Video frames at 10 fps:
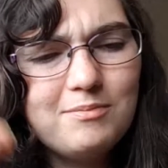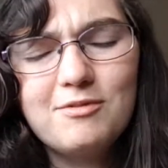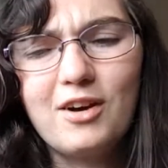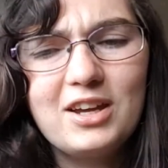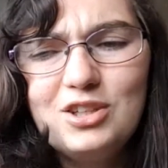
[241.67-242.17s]

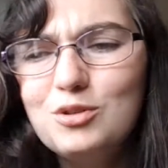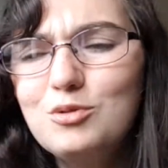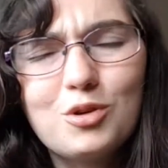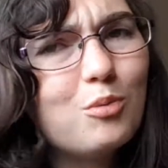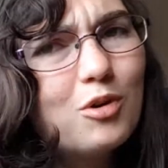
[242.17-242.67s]
fine, you
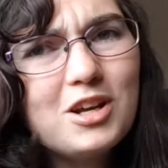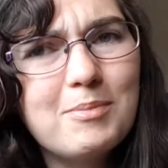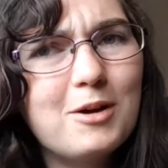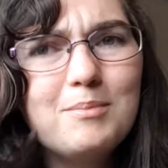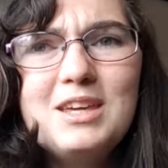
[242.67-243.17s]
don't worry
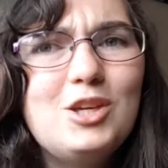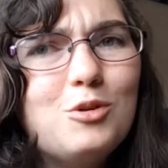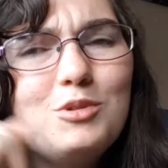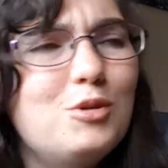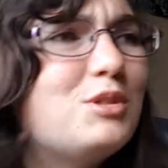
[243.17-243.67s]
about me,
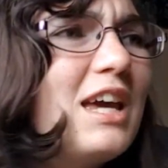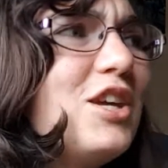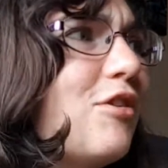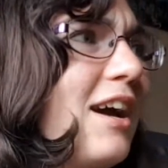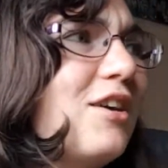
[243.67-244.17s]
you take
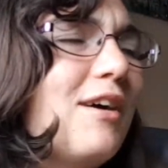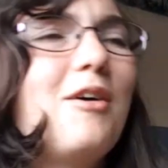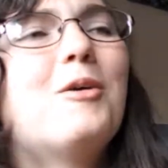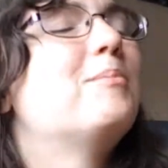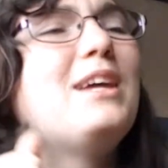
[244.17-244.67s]
your anger out
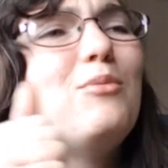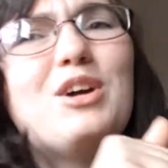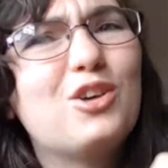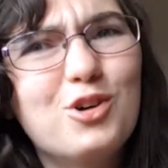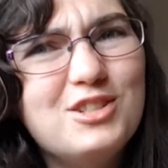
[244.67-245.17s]
on me, we're
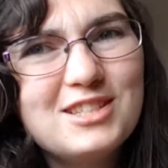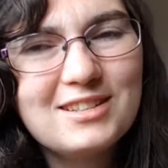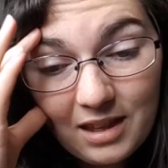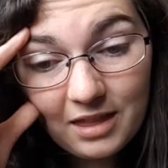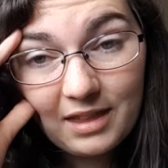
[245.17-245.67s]
good.
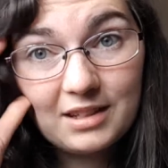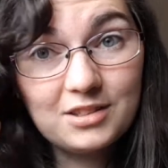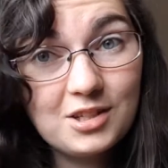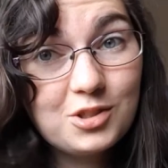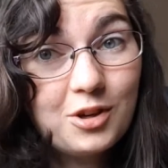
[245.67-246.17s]
That
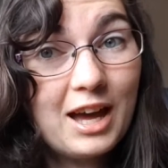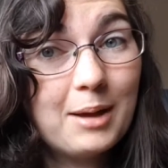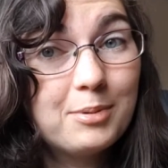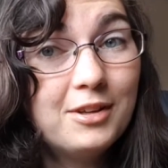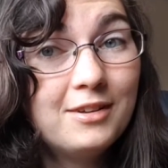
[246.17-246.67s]
does not
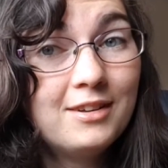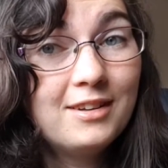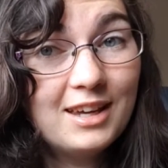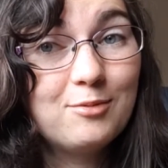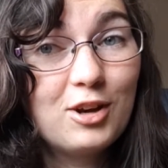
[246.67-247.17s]
happen
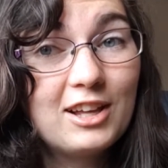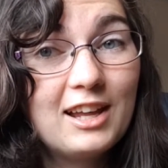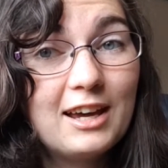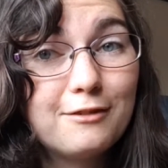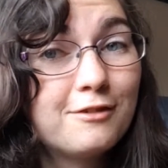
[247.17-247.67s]
in real
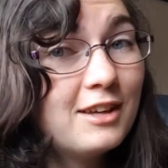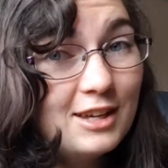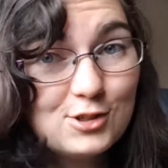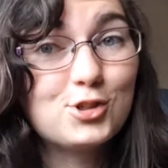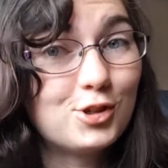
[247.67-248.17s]
life.
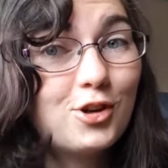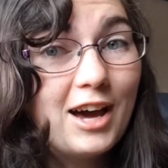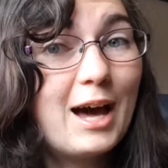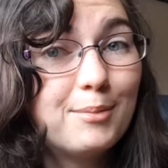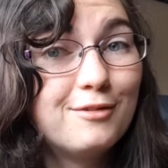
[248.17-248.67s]
It should not
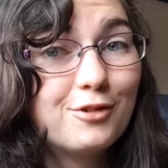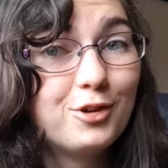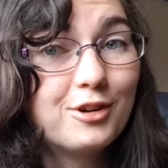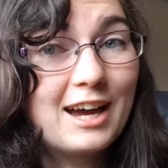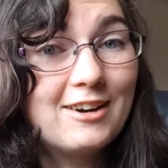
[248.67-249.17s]
happen for
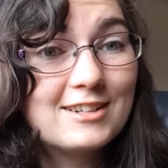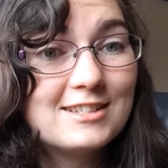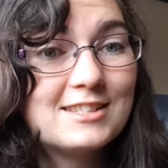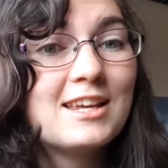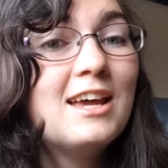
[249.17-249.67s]
your
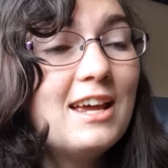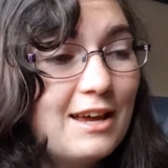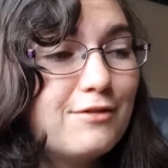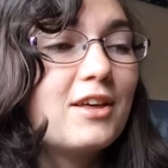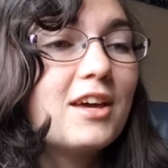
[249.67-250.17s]
characters.
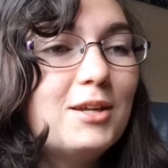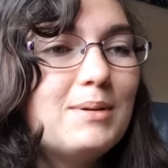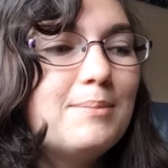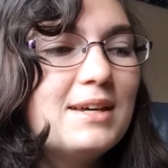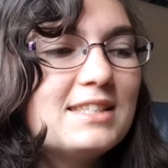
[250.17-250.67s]
If they're going to be
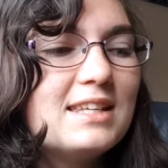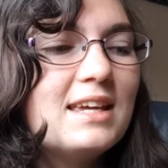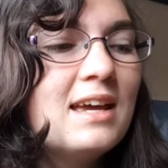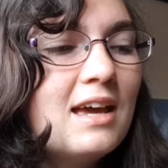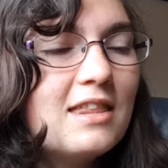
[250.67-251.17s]
pissy,
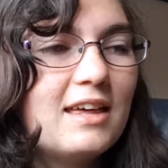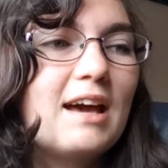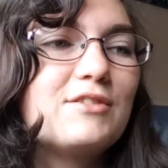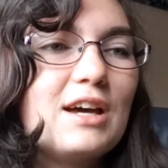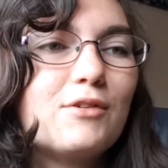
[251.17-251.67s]
they
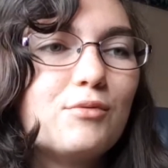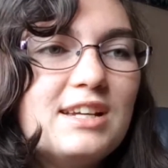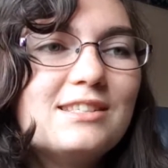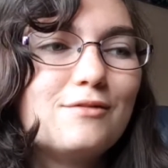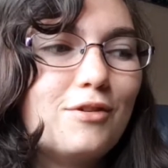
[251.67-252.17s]
have to have a
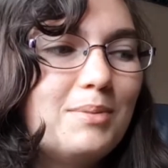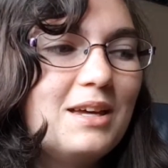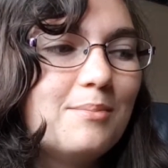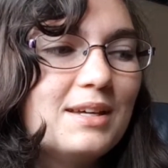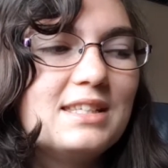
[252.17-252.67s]
reason for
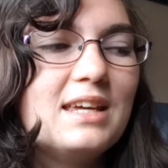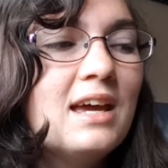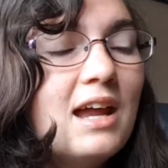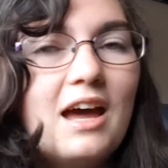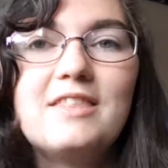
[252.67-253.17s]
being pissy,
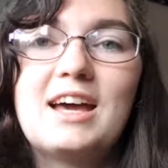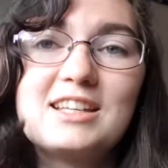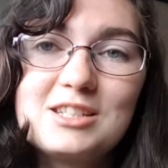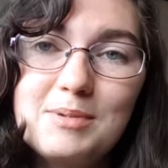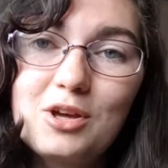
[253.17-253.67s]
and there
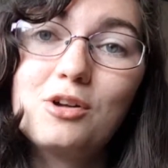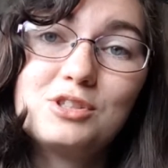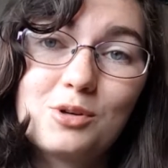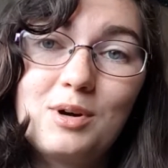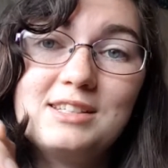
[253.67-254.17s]
has to be
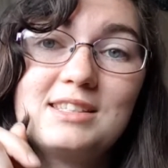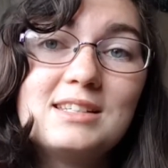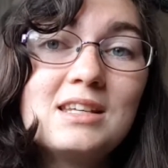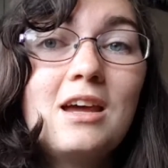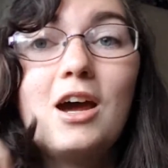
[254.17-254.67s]

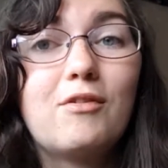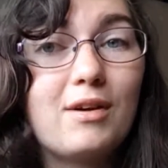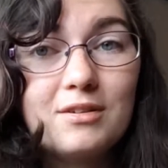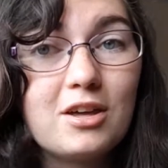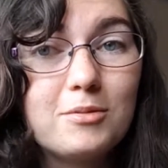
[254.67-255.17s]
consequences
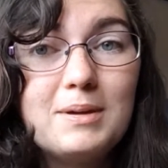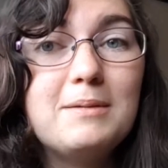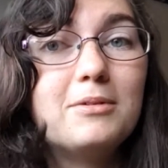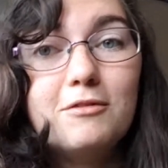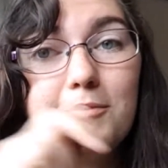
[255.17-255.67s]
around other
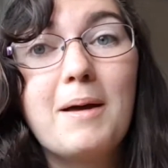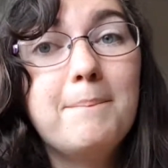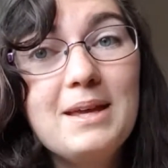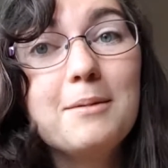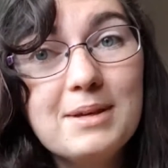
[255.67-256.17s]
people for them
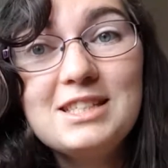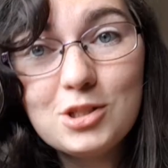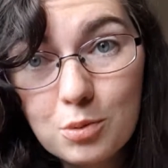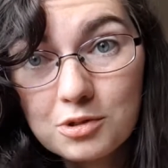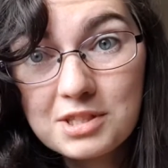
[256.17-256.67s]
being pissy
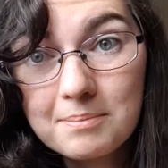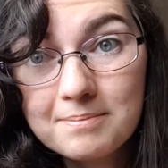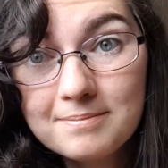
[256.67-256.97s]
towards them.